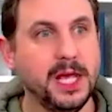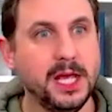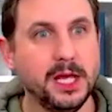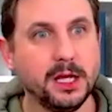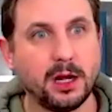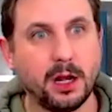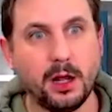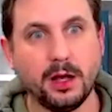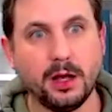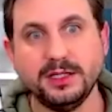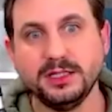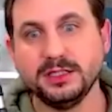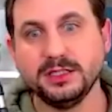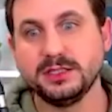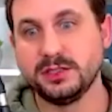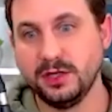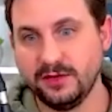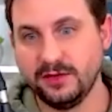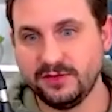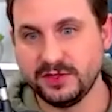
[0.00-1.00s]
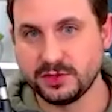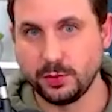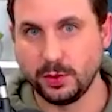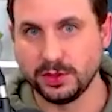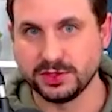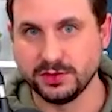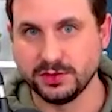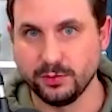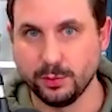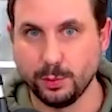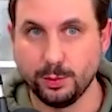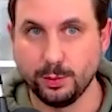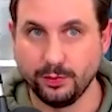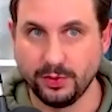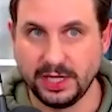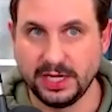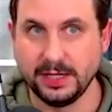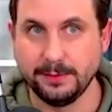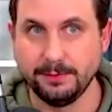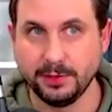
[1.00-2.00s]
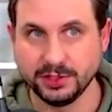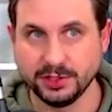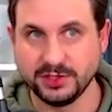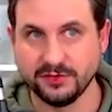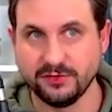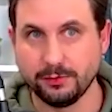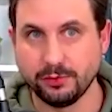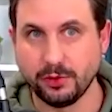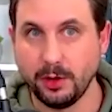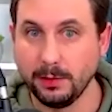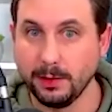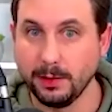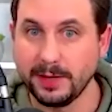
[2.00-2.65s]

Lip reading: Client service wasn't really much of a problem.